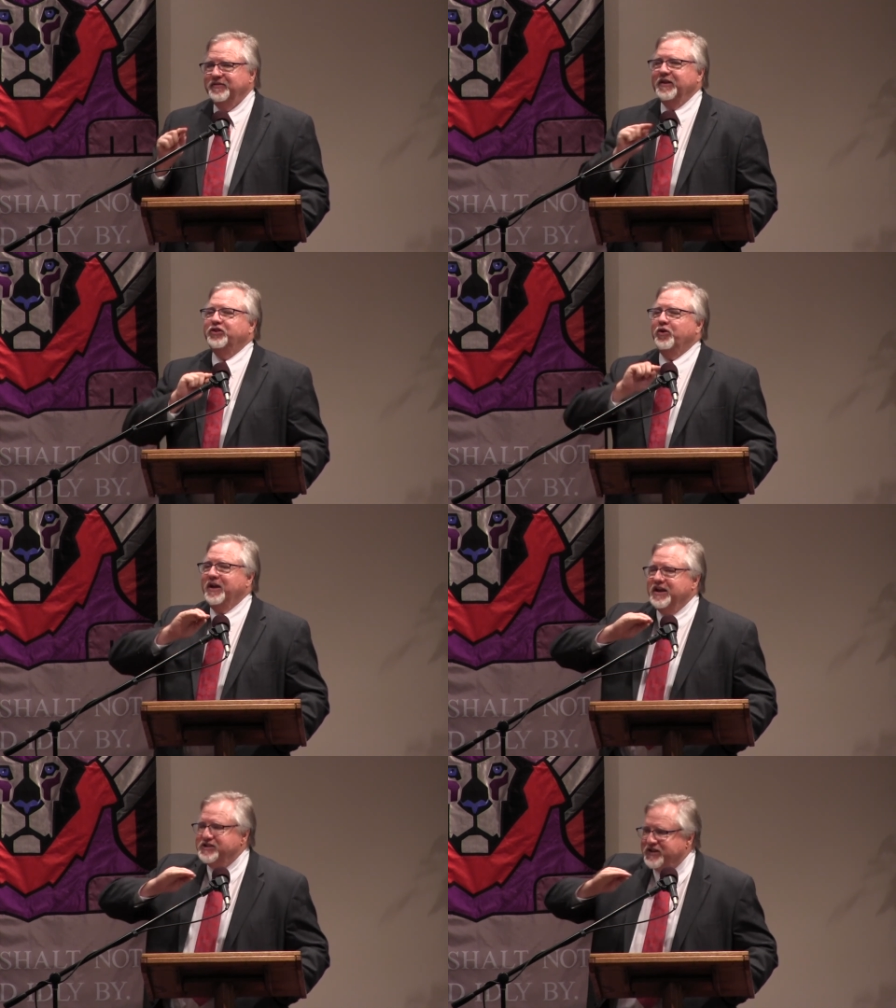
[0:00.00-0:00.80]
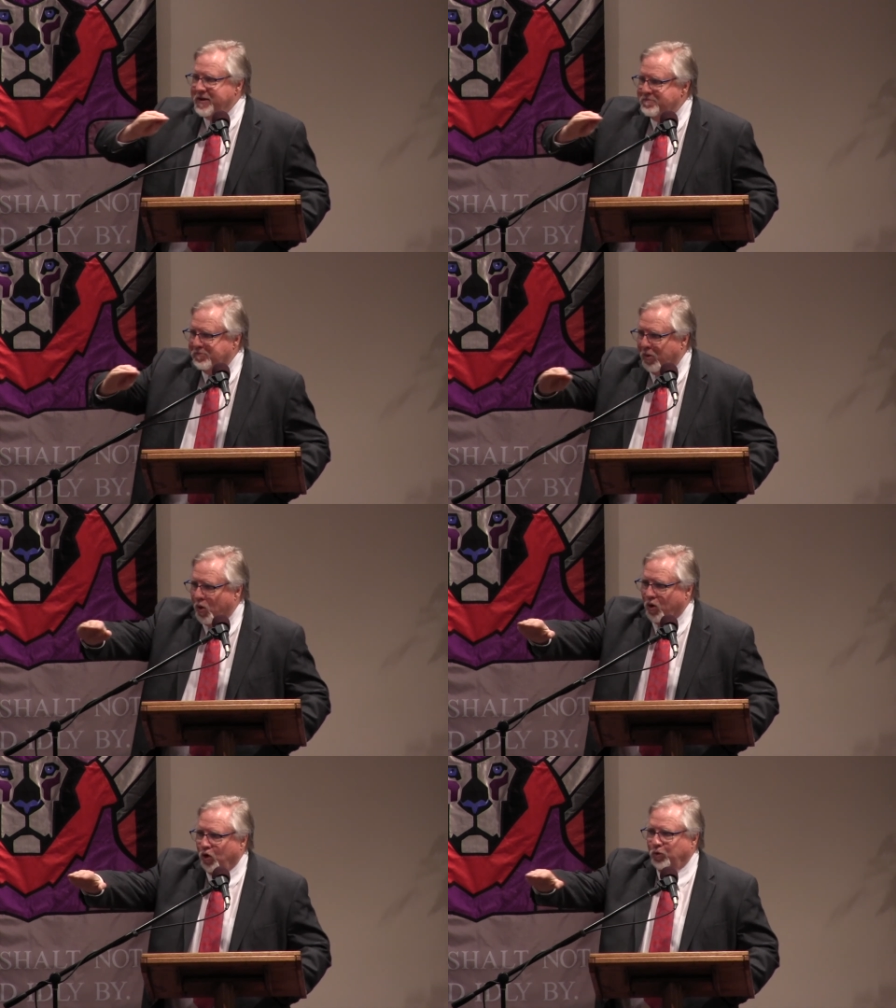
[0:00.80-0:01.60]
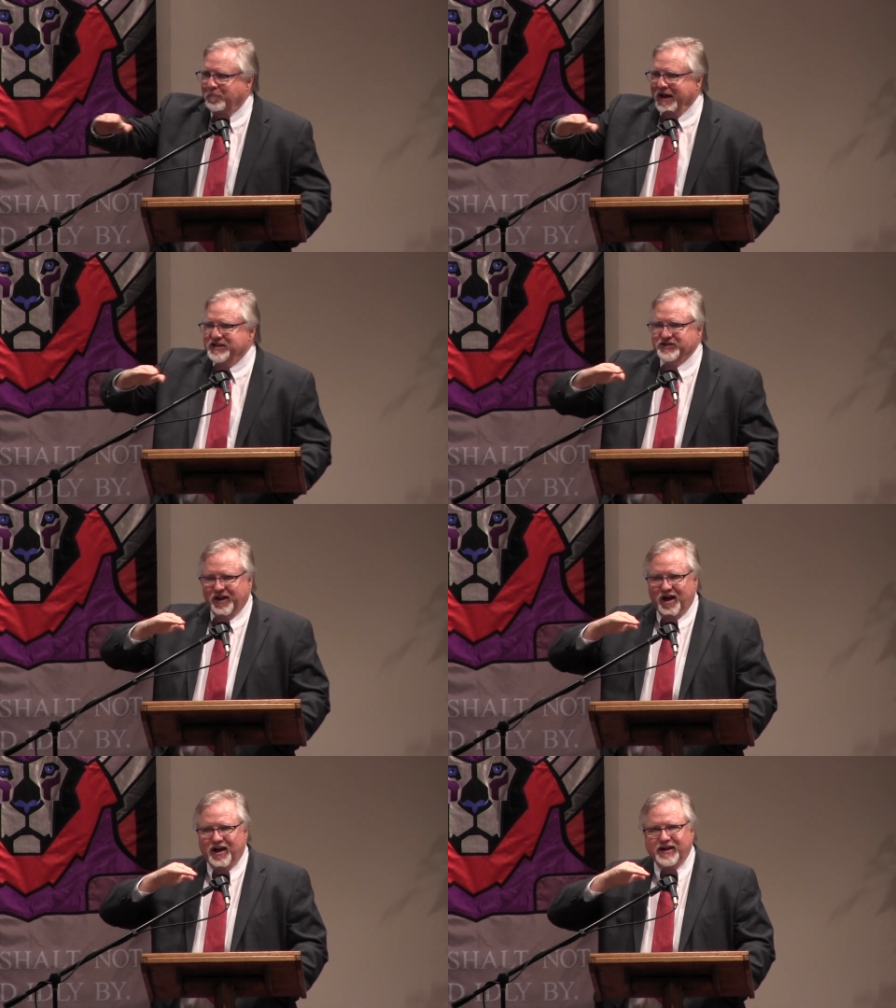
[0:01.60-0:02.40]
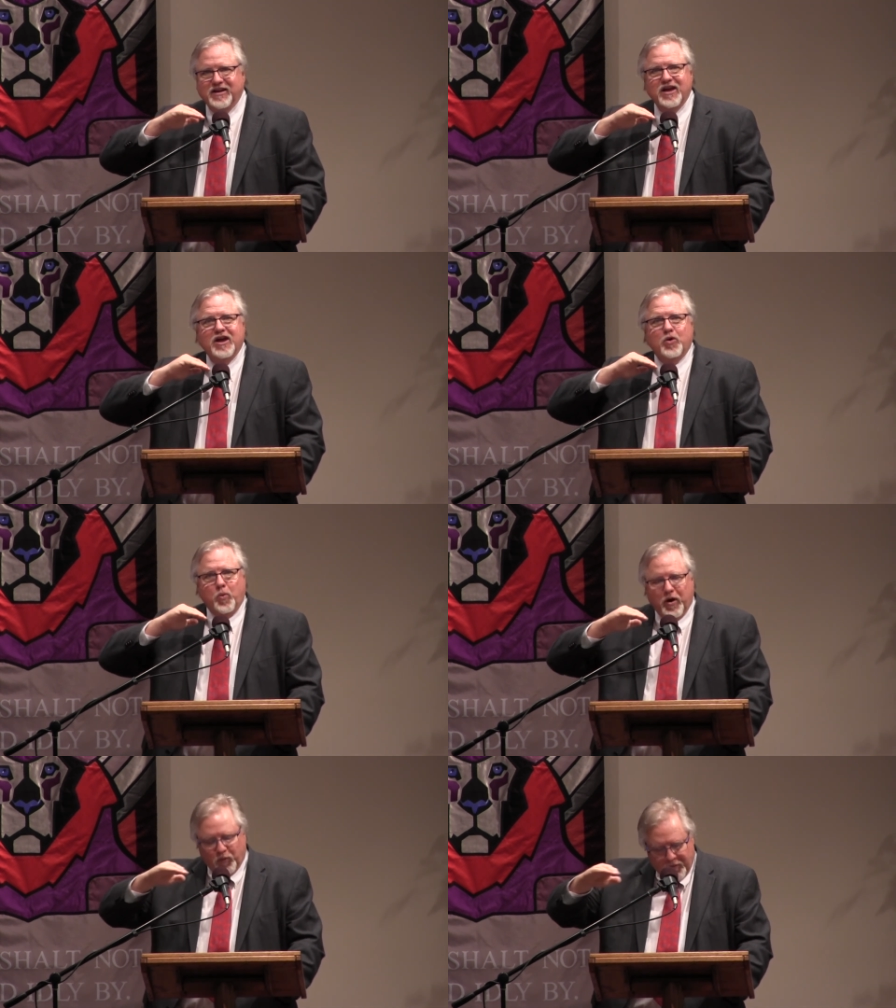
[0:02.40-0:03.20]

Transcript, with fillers: that there is a moral baseline where